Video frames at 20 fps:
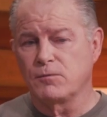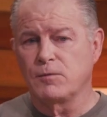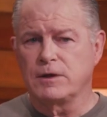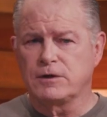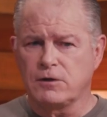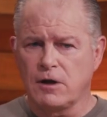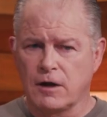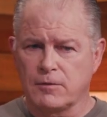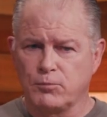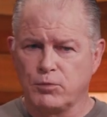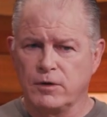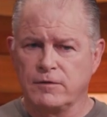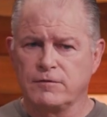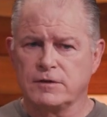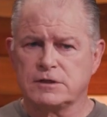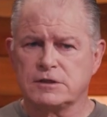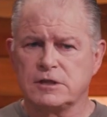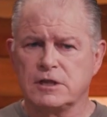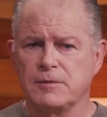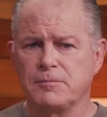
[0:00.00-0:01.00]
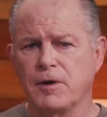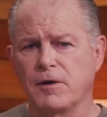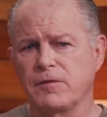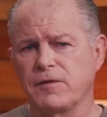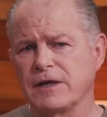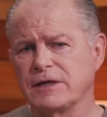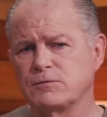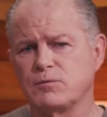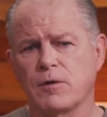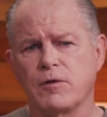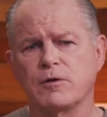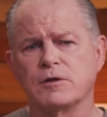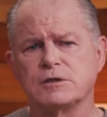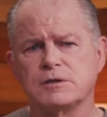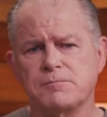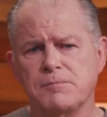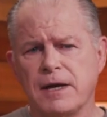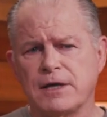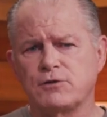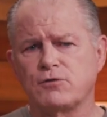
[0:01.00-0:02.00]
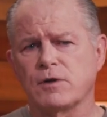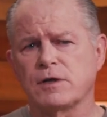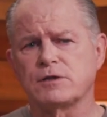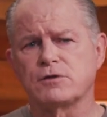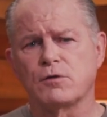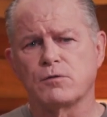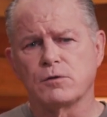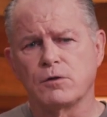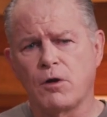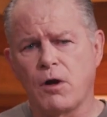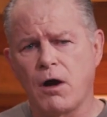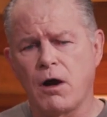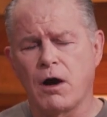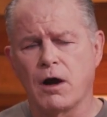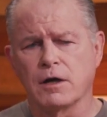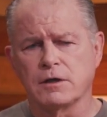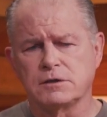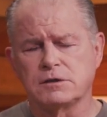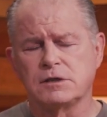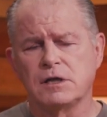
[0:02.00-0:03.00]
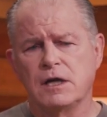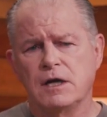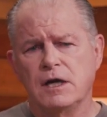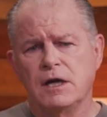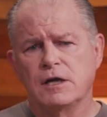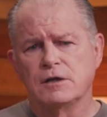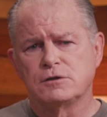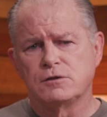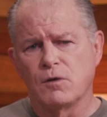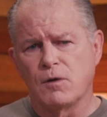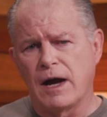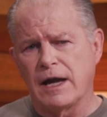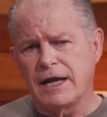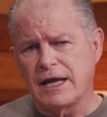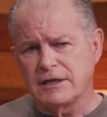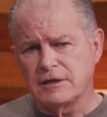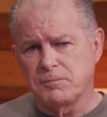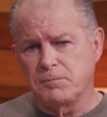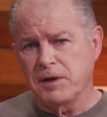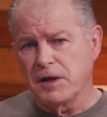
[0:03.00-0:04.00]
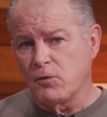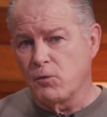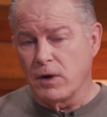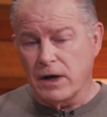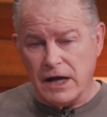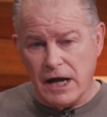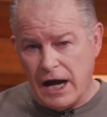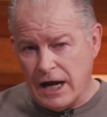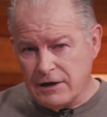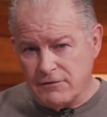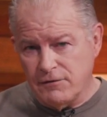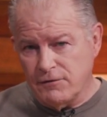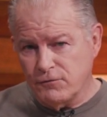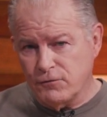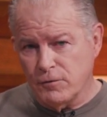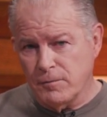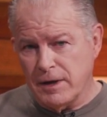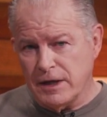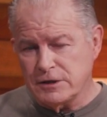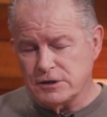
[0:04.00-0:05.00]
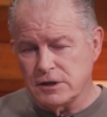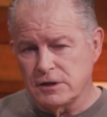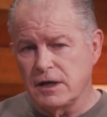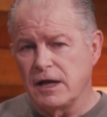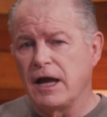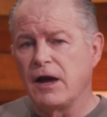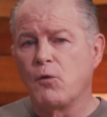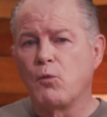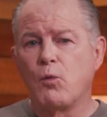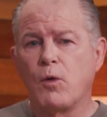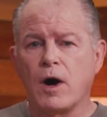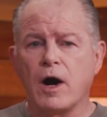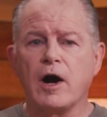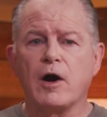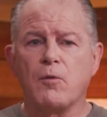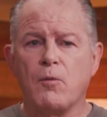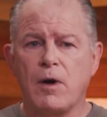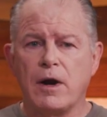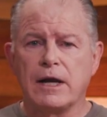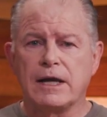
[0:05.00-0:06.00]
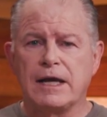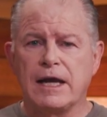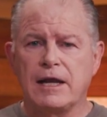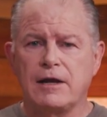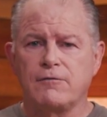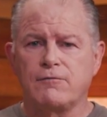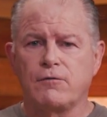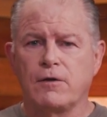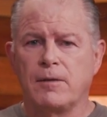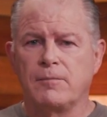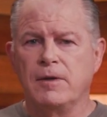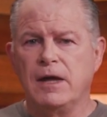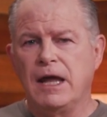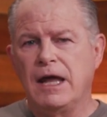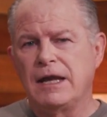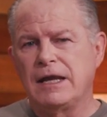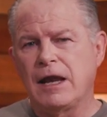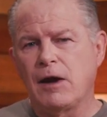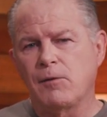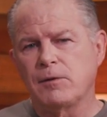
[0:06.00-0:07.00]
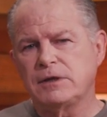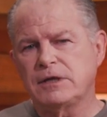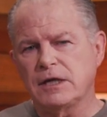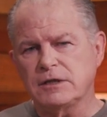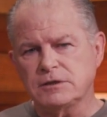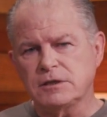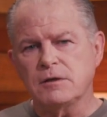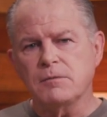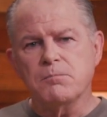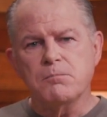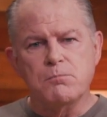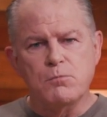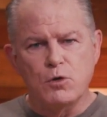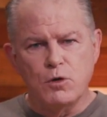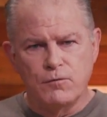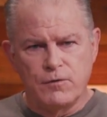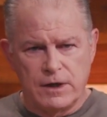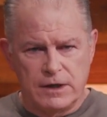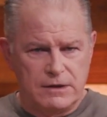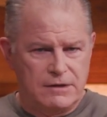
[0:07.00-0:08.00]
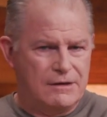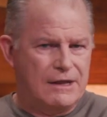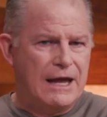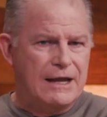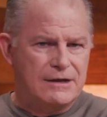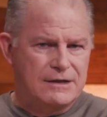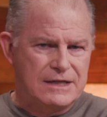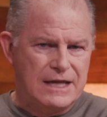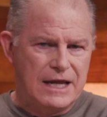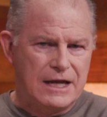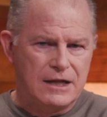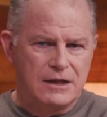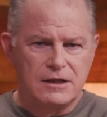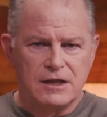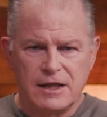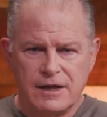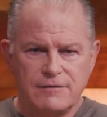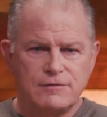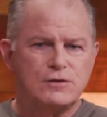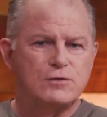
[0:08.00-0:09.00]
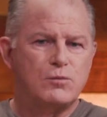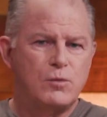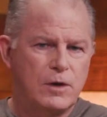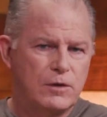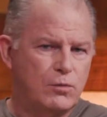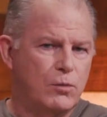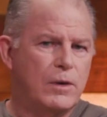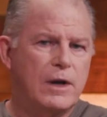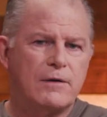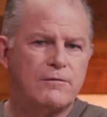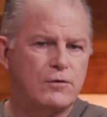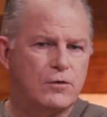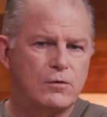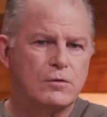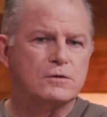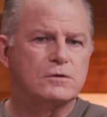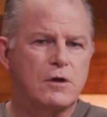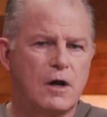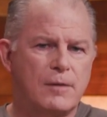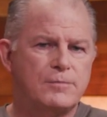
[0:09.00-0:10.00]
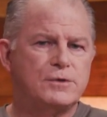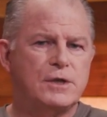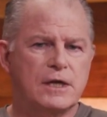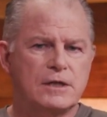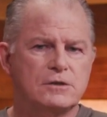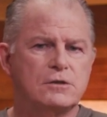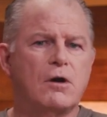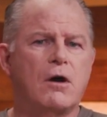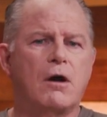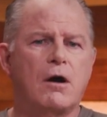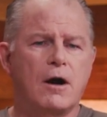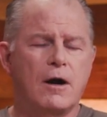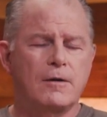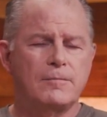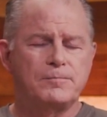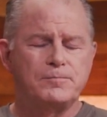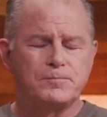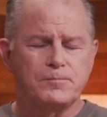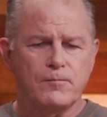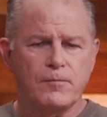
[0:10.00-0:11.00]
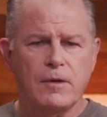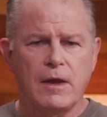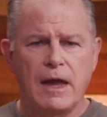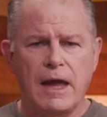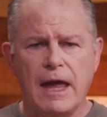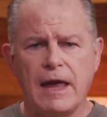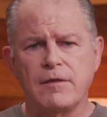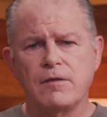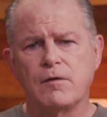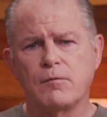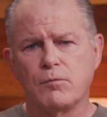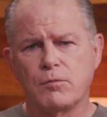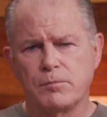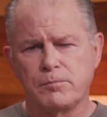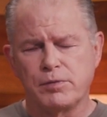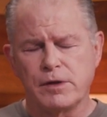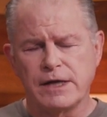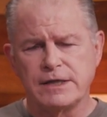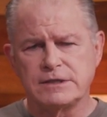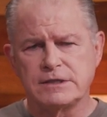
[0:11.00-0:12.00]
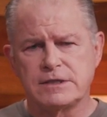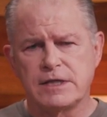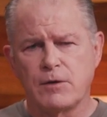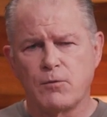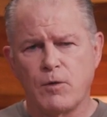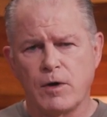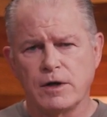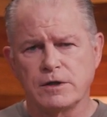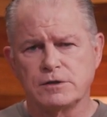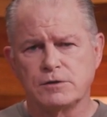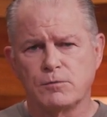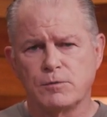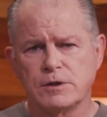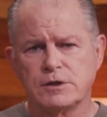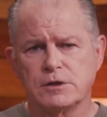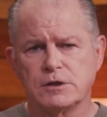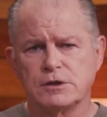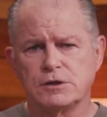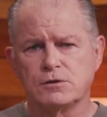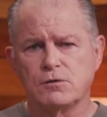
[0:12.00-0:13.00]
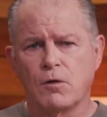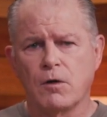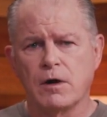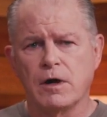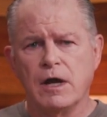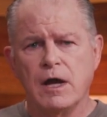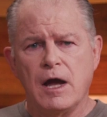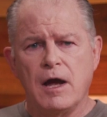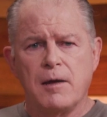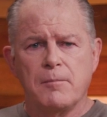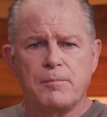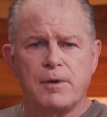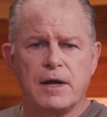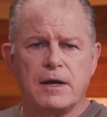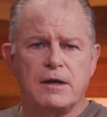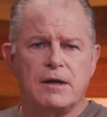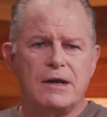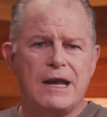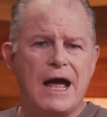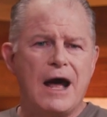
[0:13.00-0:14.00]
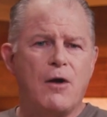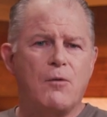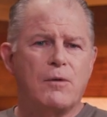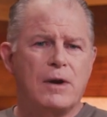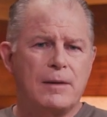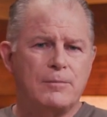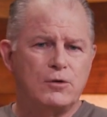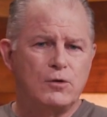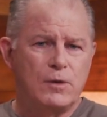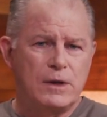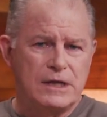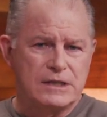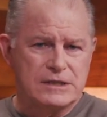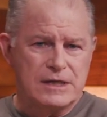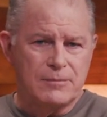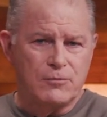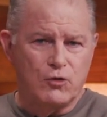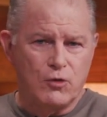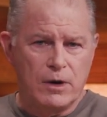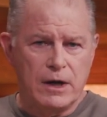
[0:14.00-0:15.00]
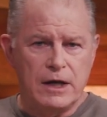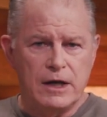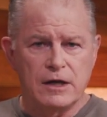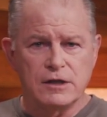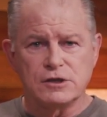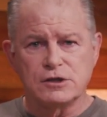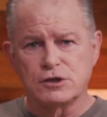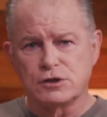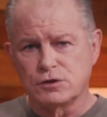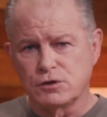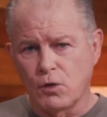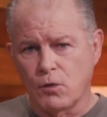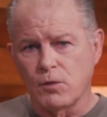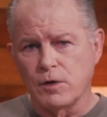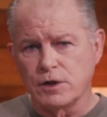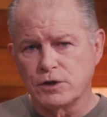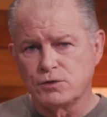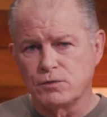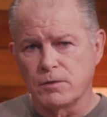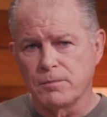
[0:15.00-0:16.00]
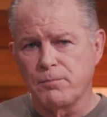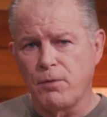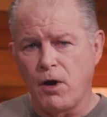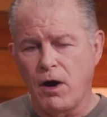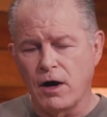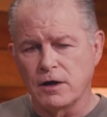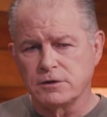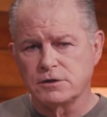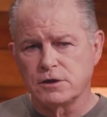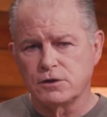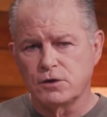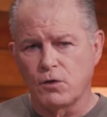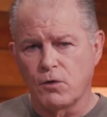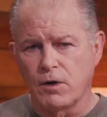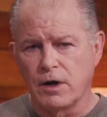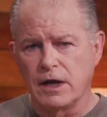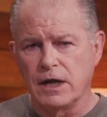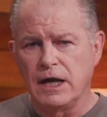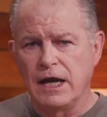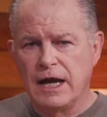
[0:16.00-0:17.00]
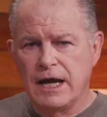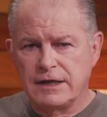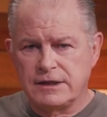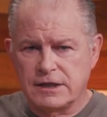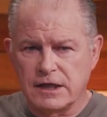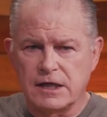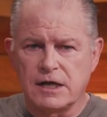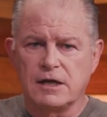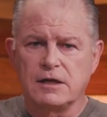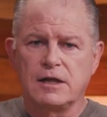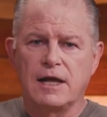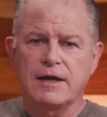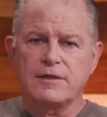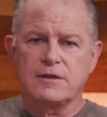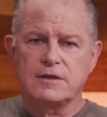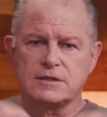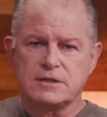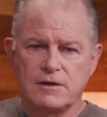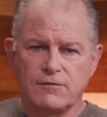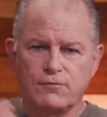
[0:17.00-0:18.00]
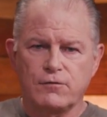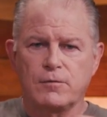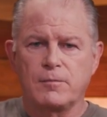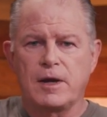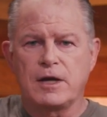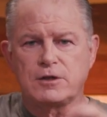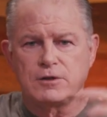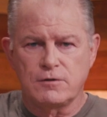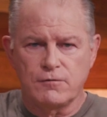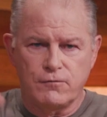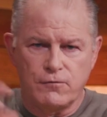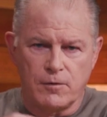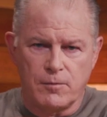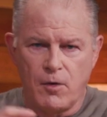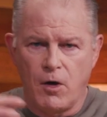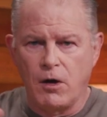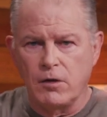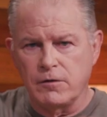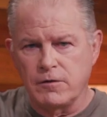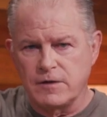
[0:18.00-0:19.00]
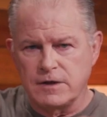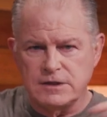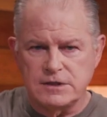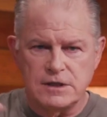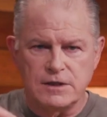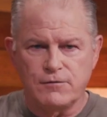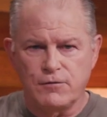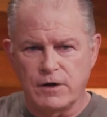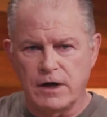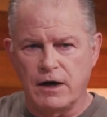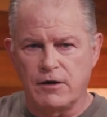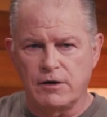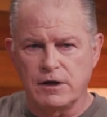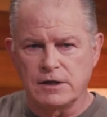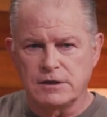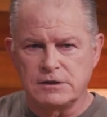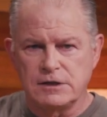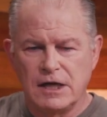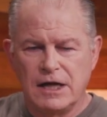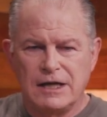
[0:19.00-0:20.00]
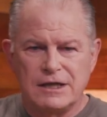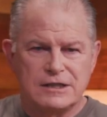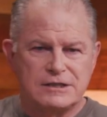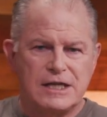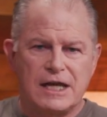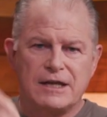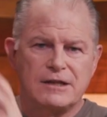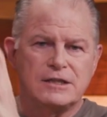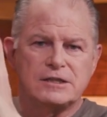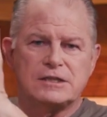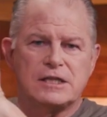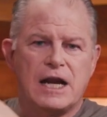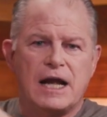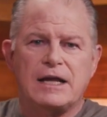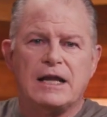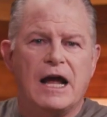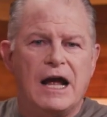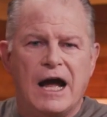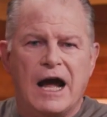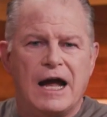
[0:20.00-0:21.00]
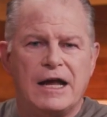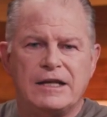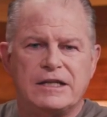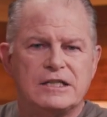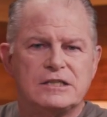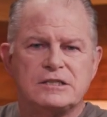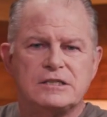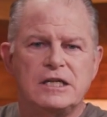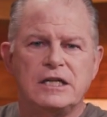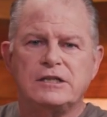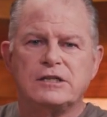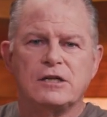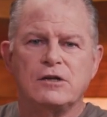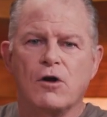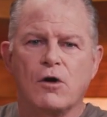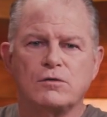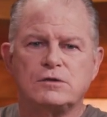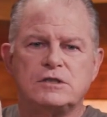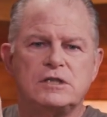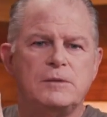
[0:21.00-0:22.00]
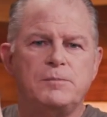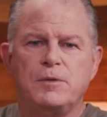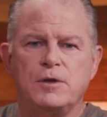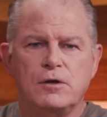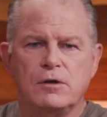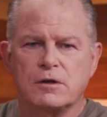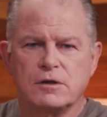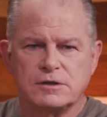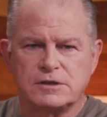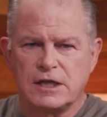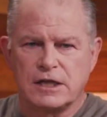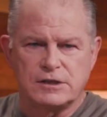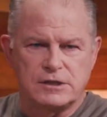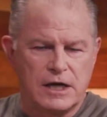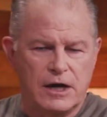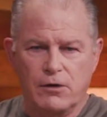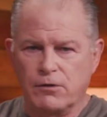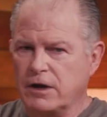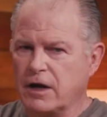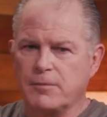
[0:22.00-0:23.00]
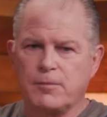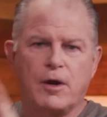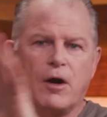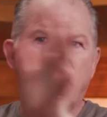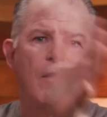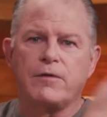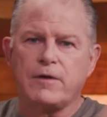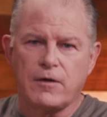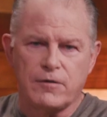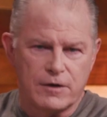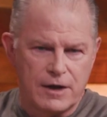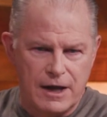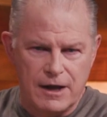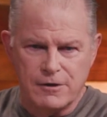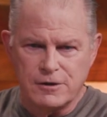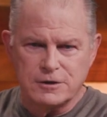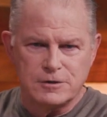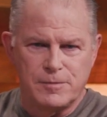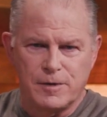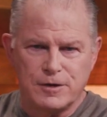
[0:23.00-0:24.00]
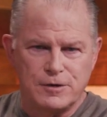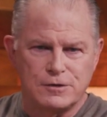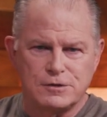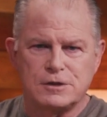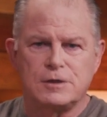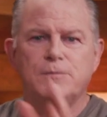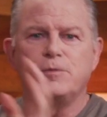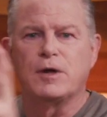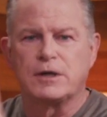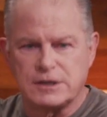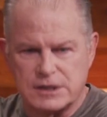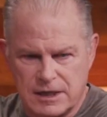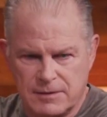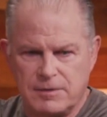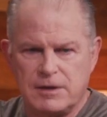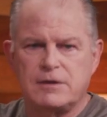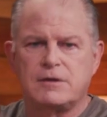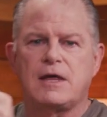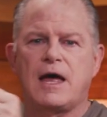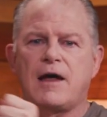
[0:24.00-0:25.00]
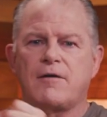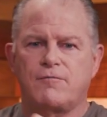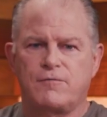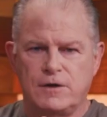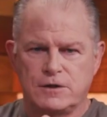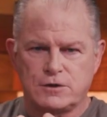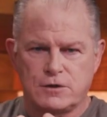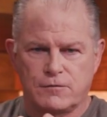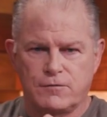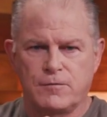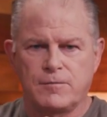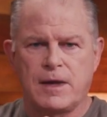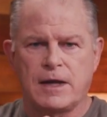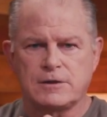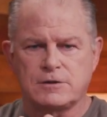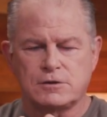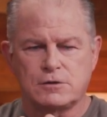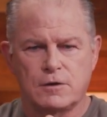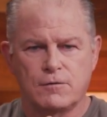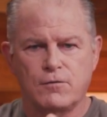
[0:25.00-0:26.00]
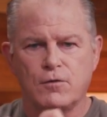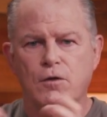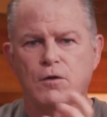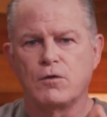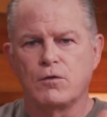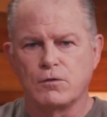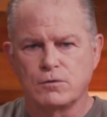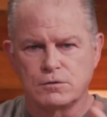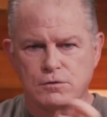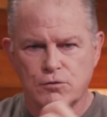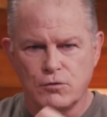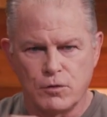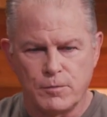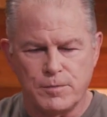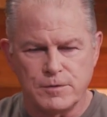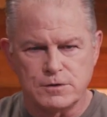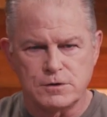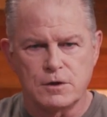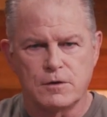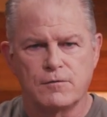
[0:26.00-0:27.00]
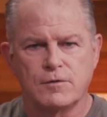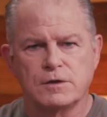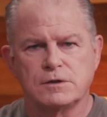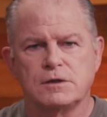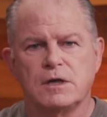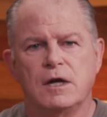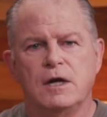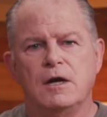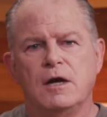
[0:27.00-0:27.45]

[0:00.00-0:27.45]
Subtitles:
We talked previously about things, whether it's metrics or logs. So I get to pick what kind of information, where I want to get it from. Now, it doesn't move it. That data lives with whatever those objects are and the place where it's originally stored. But now what I'm doing is I'm creating a storage repository to collect this information from all of these different areas to say, listen, I just need to know CPU utilization. I don't care about all the other counters about your CPU. I just give me that feature from that server or those group of servers.